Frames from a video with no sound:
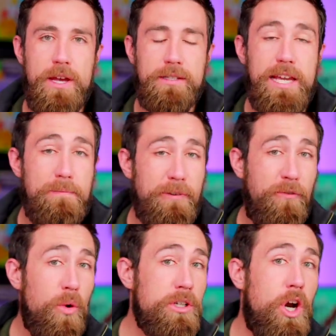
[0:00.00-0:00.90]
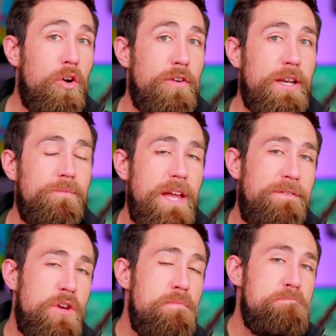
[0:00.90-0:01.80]
See, before COVID,
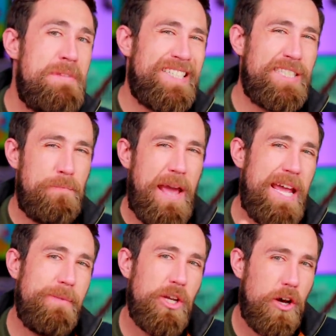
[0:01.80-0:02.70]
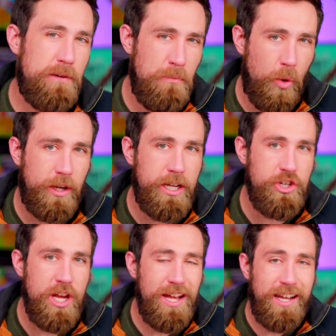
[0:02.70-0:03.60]
if you missed a payment on a
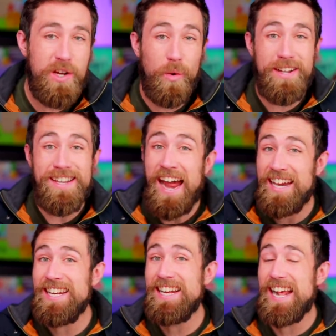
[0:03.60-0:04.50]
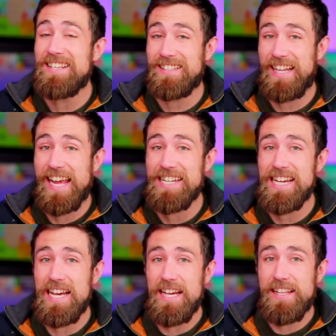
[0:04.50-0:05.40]
mortgage and you were 90 days late,
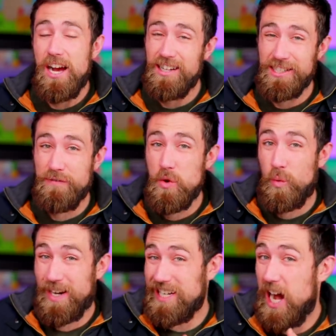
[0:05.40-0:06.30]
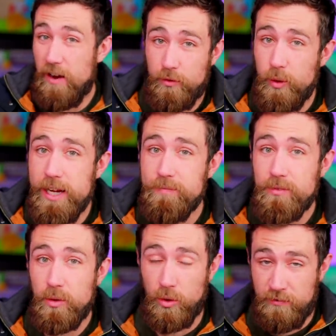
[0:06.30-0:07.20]
the odds of you recovering
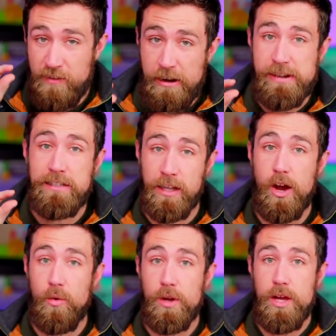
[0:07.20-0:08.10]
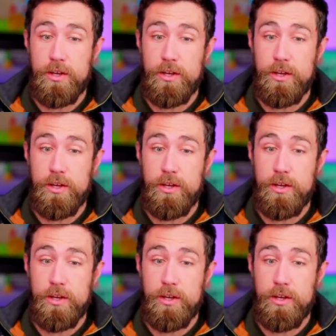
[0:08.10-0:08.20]
were very low.